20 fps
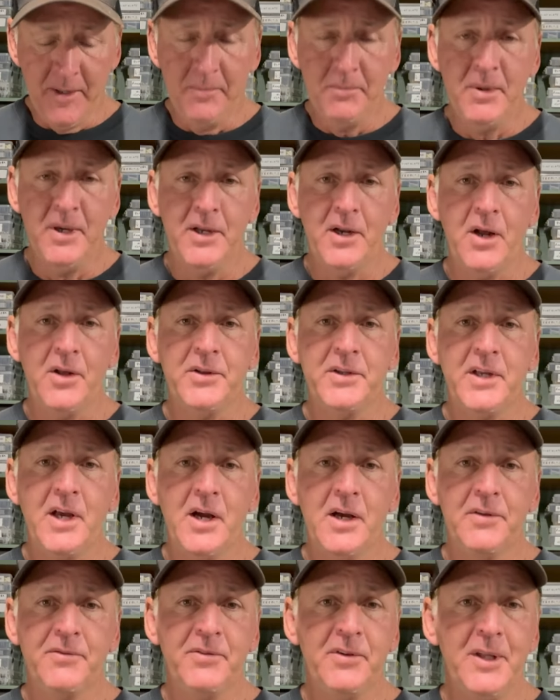But on the
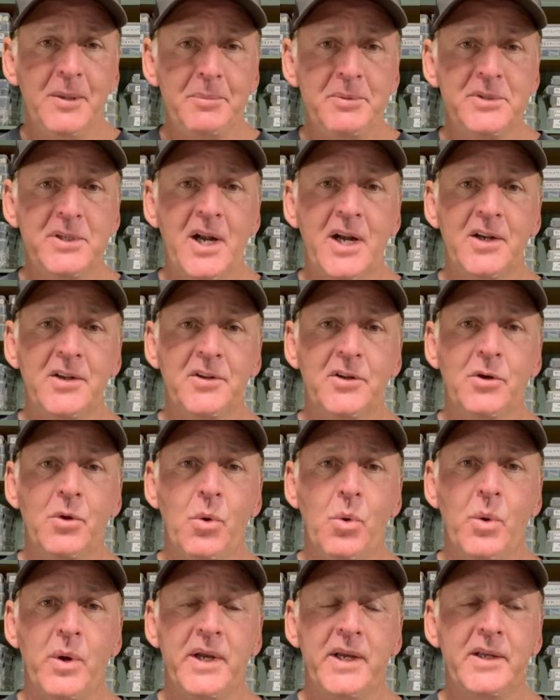flip side of the
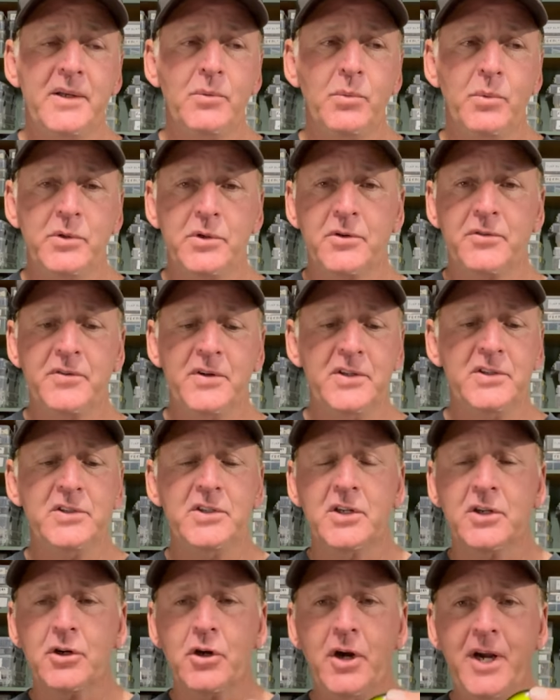coin, when you're
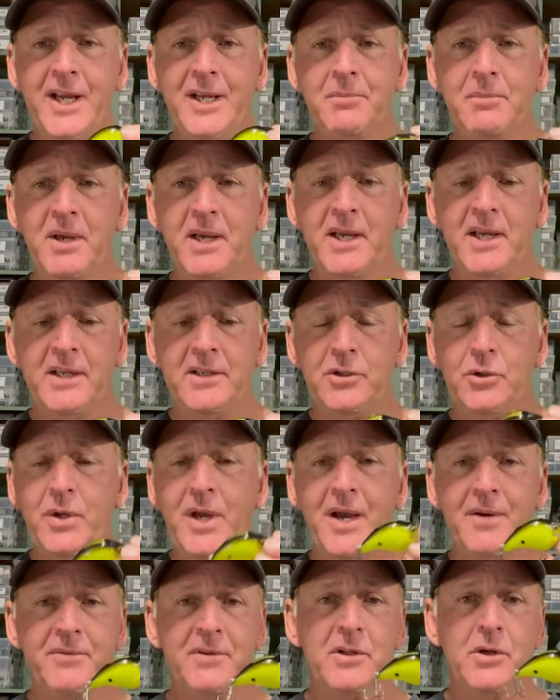fishing a crankbait, you
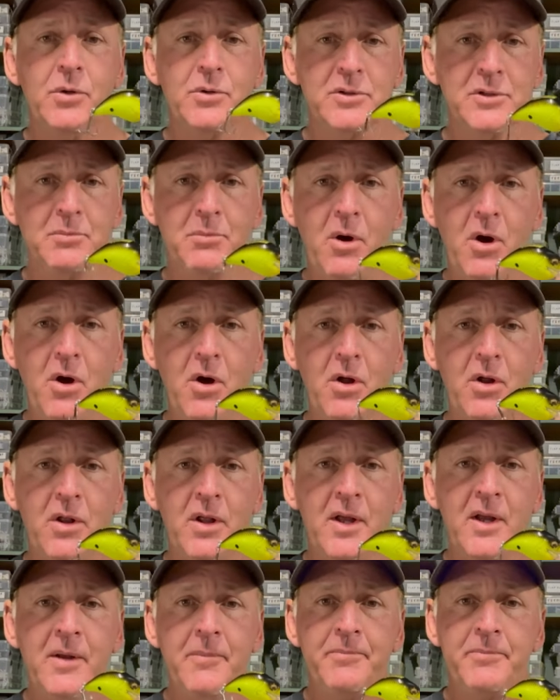have to go small.
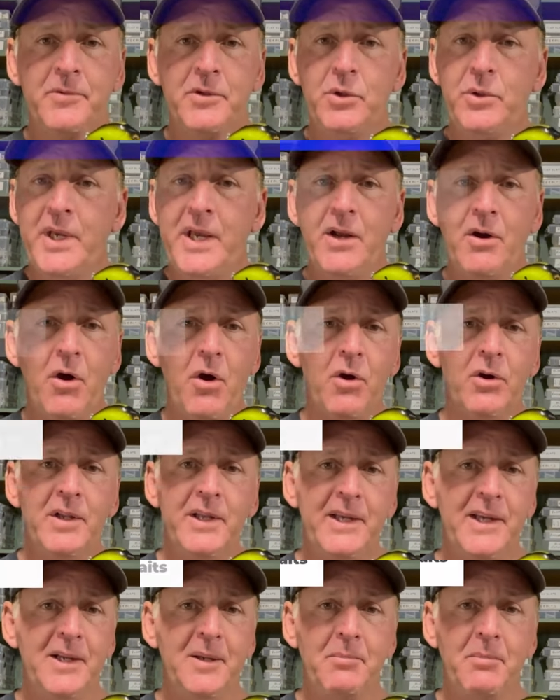You can't
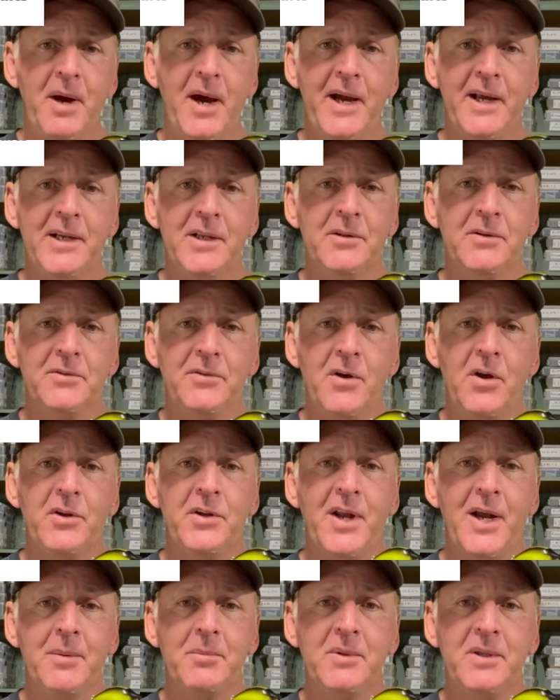hardly get a bite in the fall
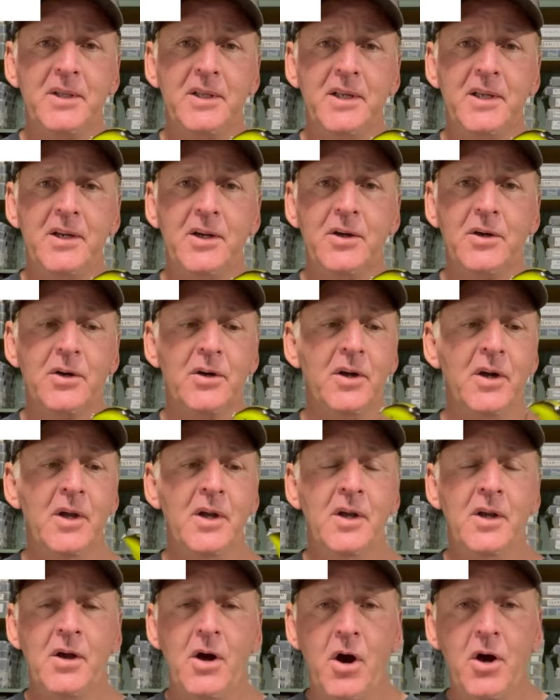time of the year
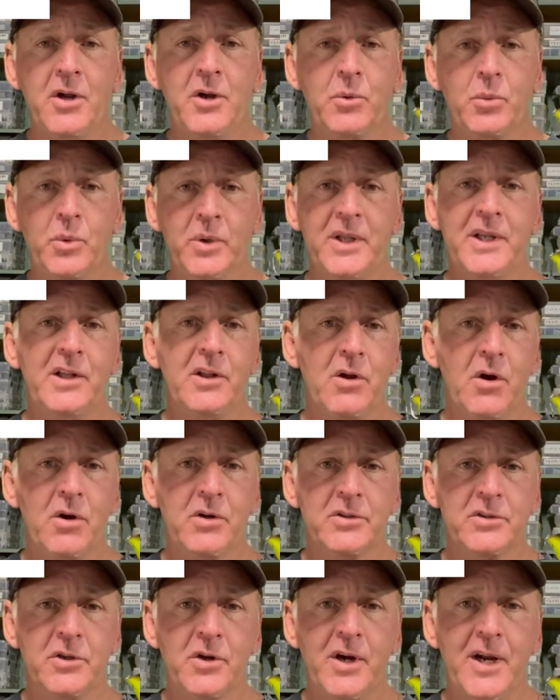on a really
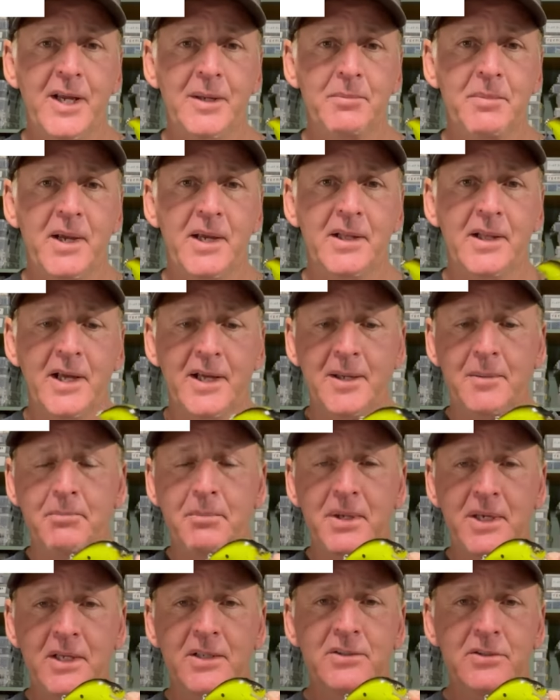large crankbait, like a
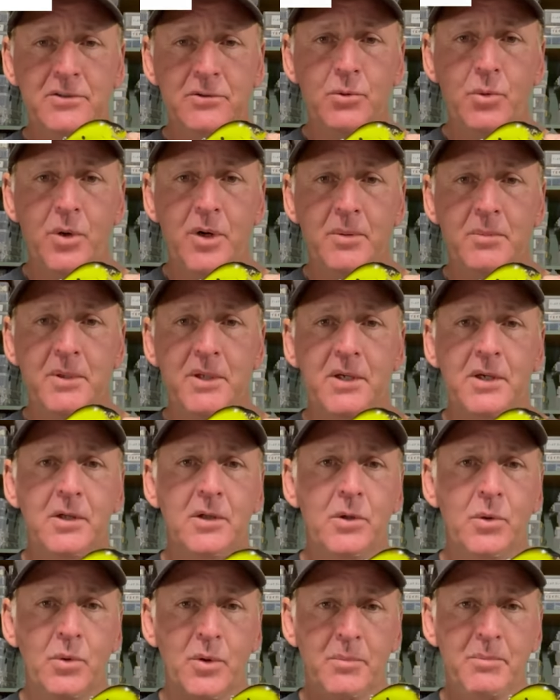big square
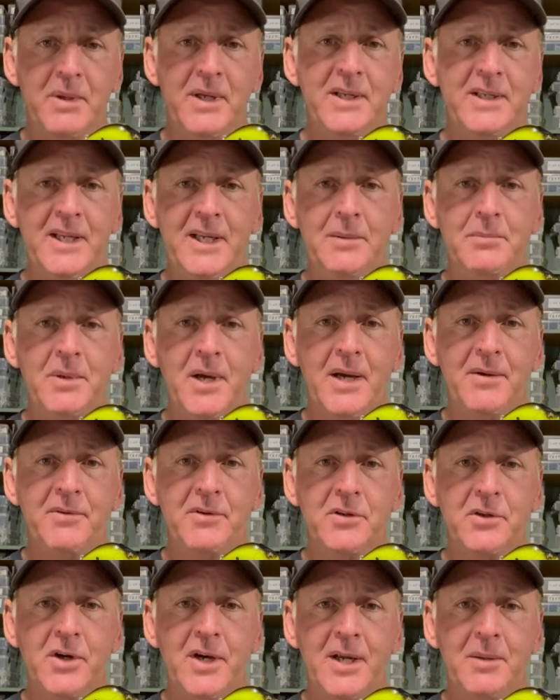bill or a big deep
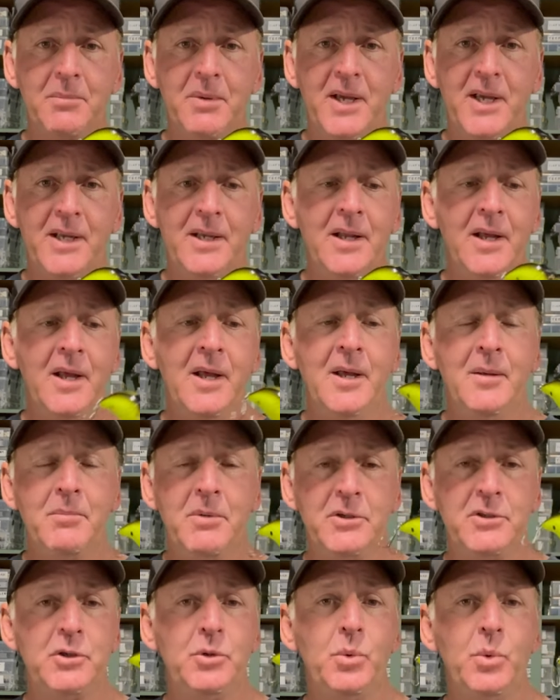diving crankbait,
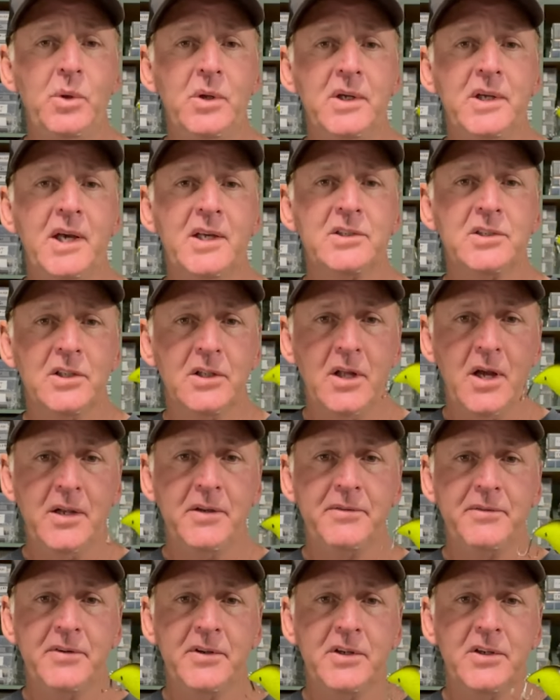but you will catch a lot
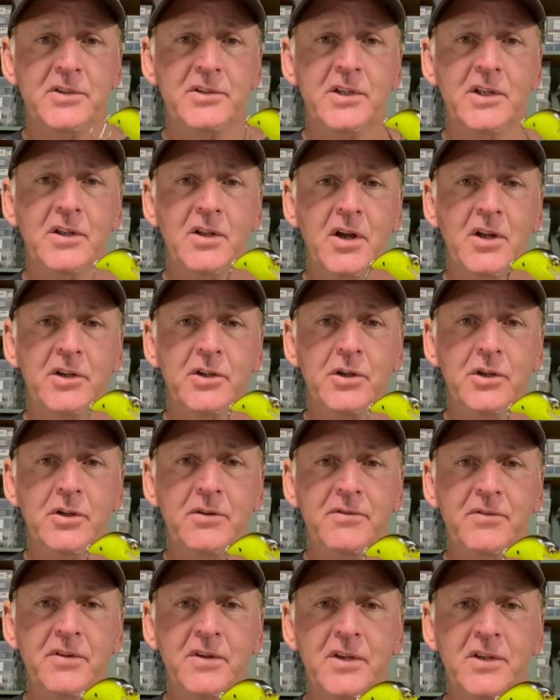of fish and a lot of
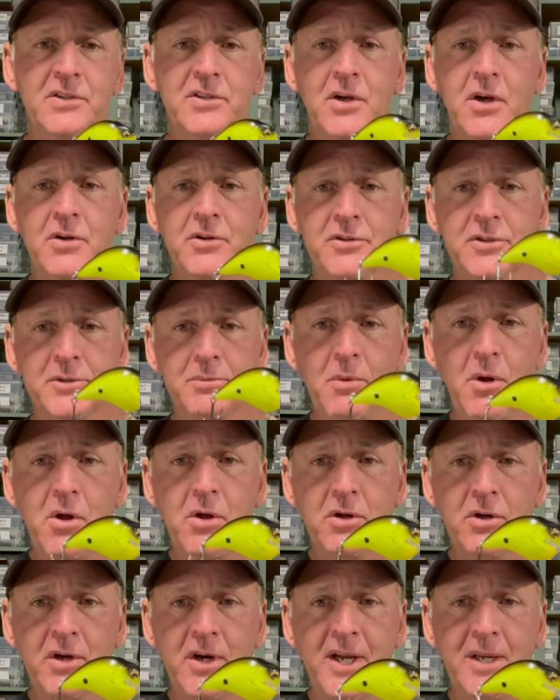good fish on a
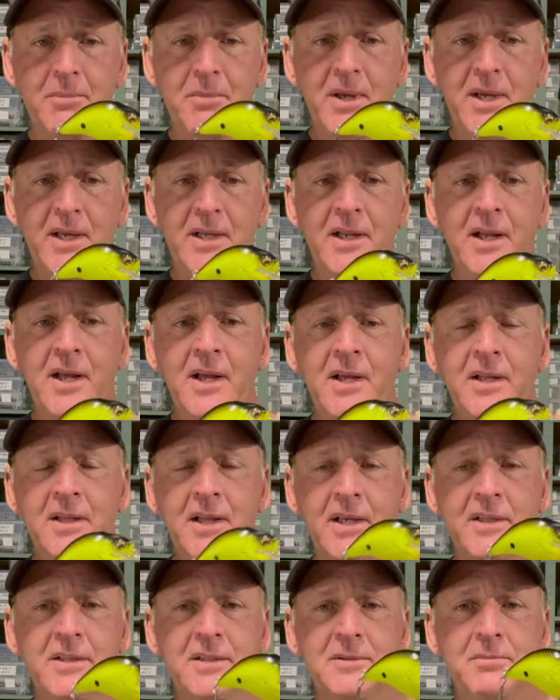small crankbait,
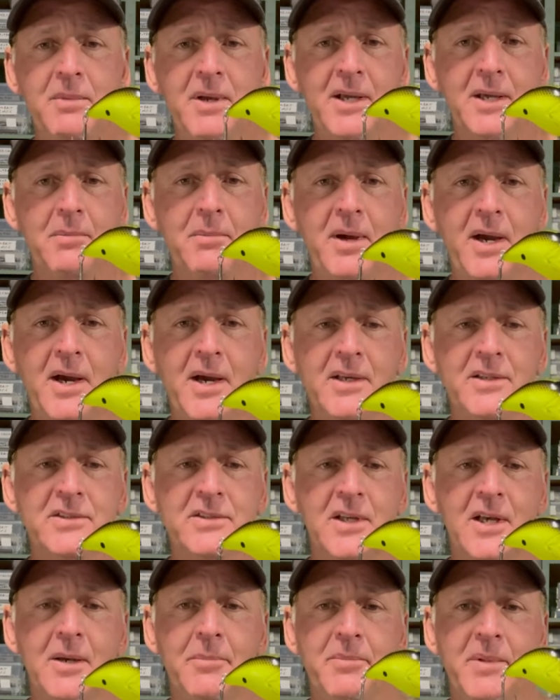like this Mega
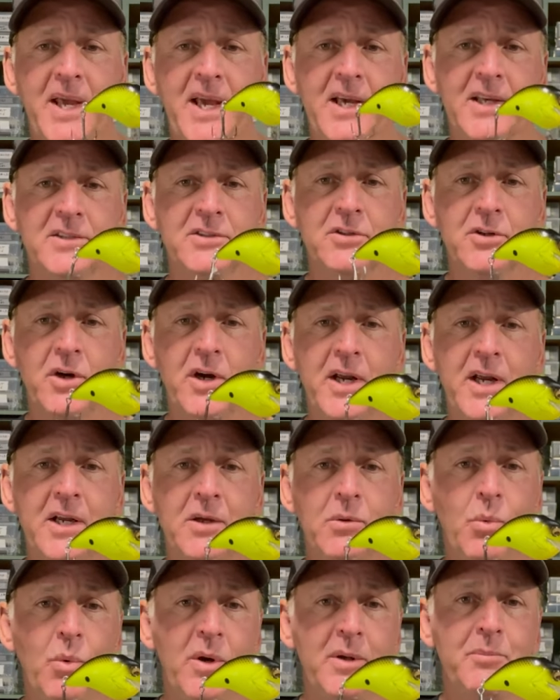Bass
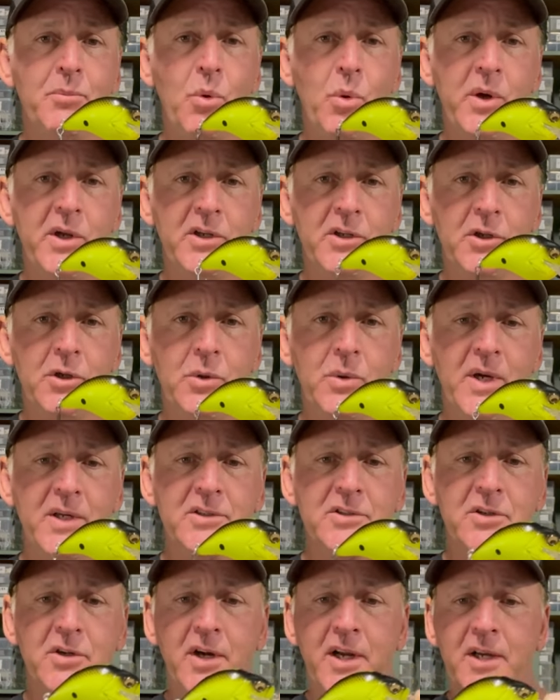S-Crank, 1.2
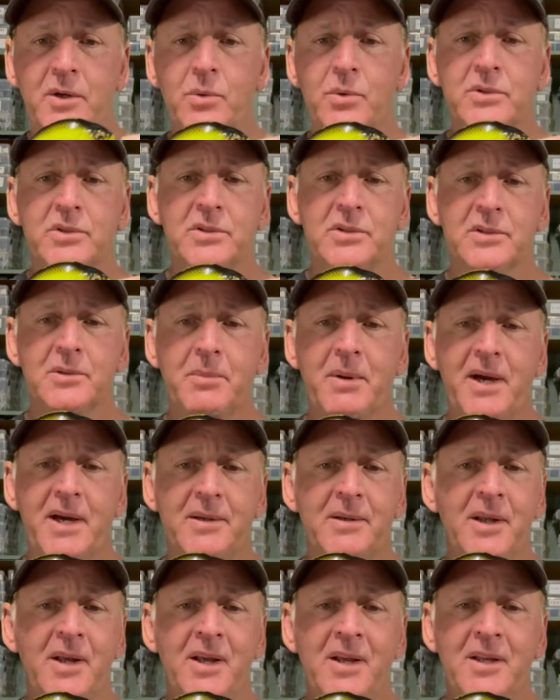S-Crank, which is
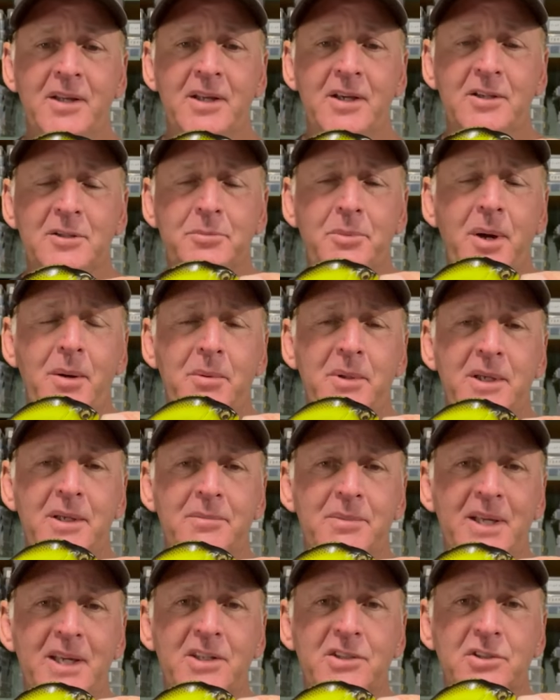about, that's probably
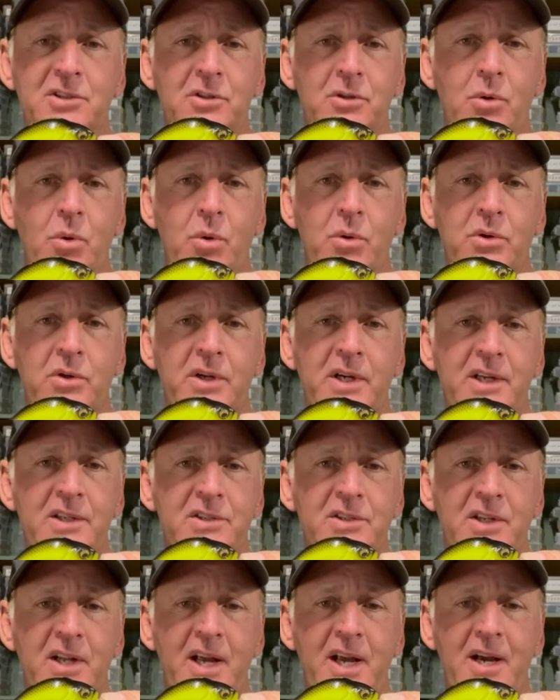1.25 inches, 1.5
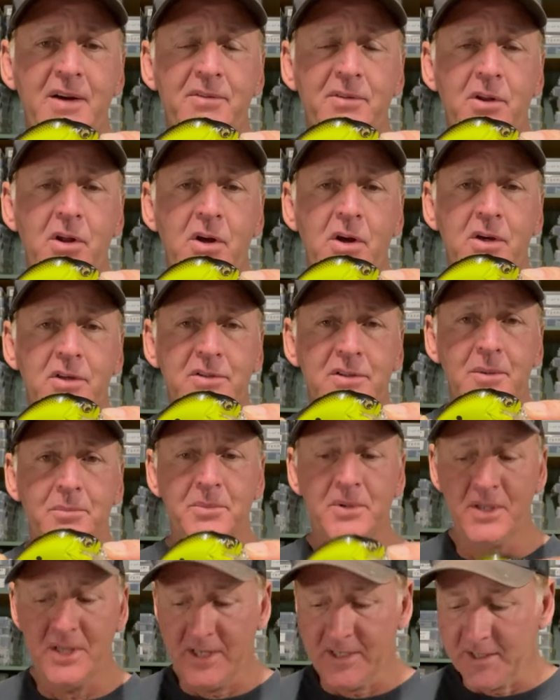inches long,
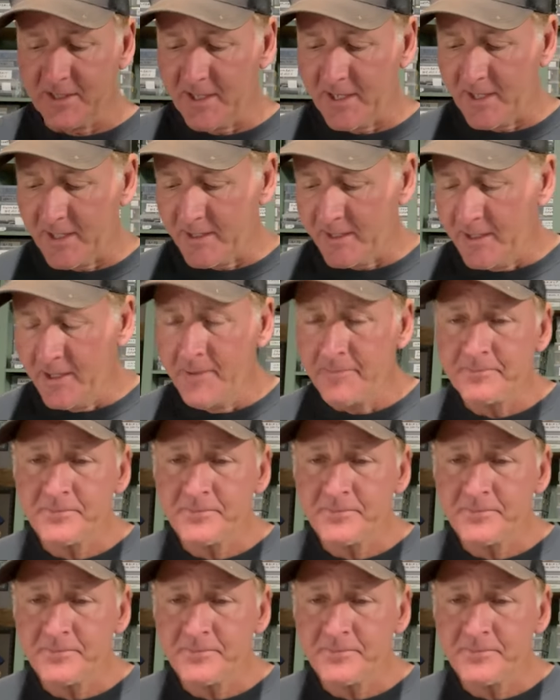something like that.